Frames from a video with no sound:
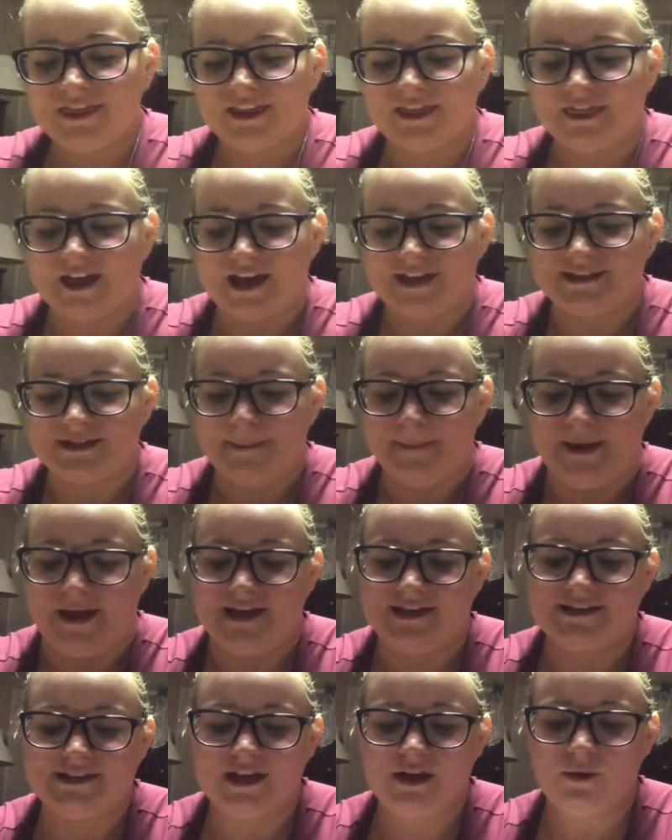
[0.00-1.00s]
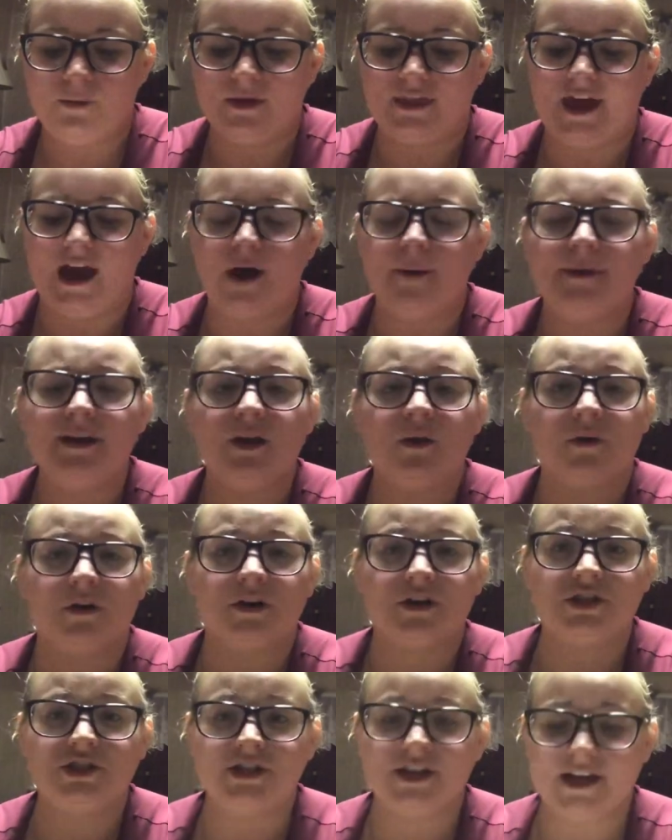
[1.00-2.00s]
that that's amazing with how many
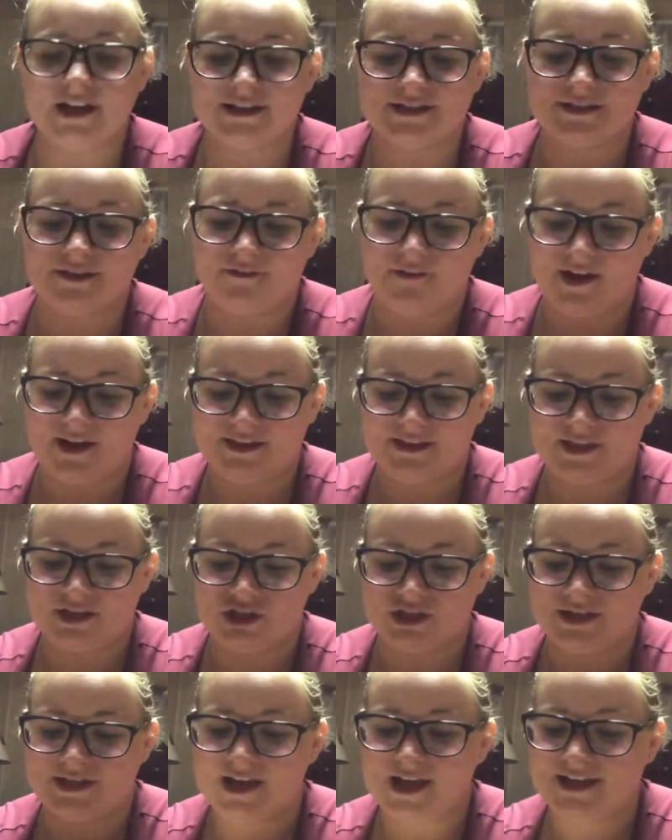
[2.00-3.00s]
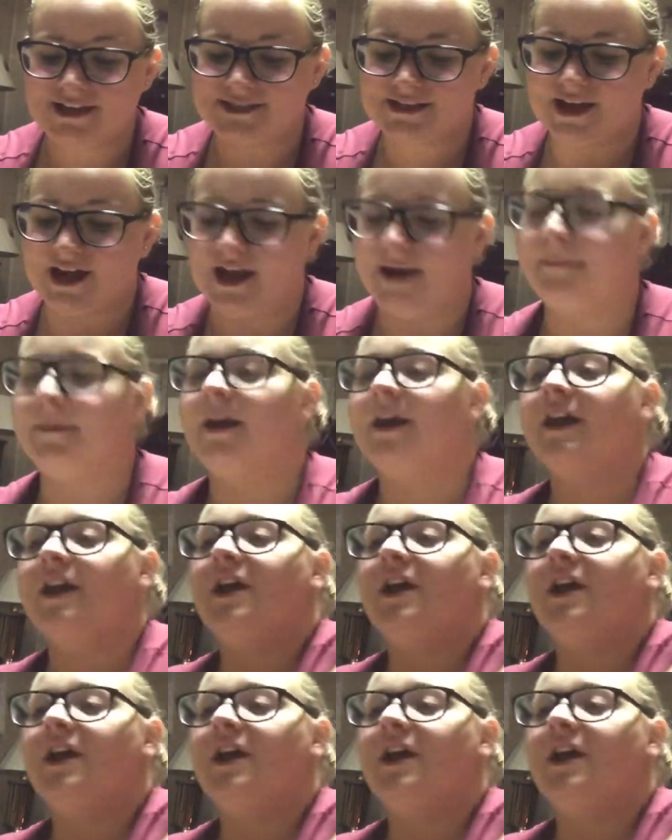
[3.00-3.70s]
orders she gets, the fact that she takes time